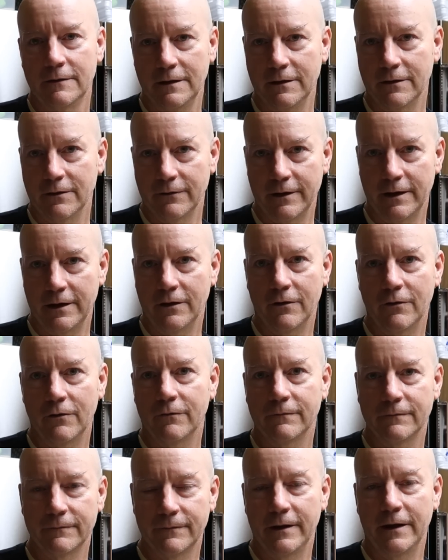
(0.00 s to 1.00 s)
You know, they
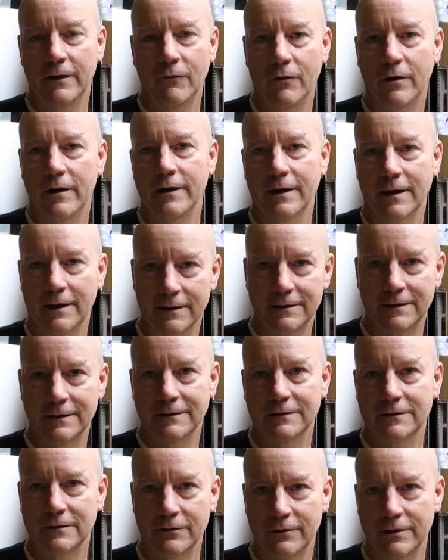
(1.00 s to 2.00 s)
don't they want to get
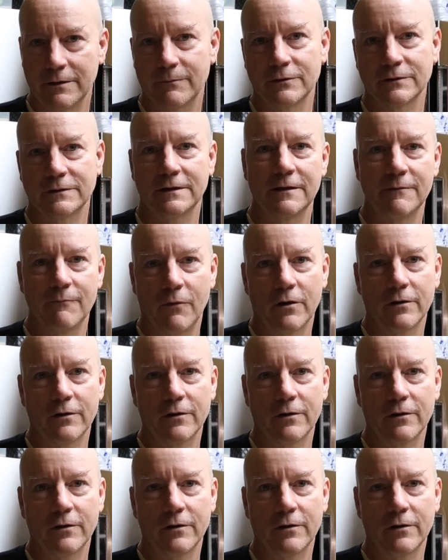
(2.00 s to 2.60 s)
this 30%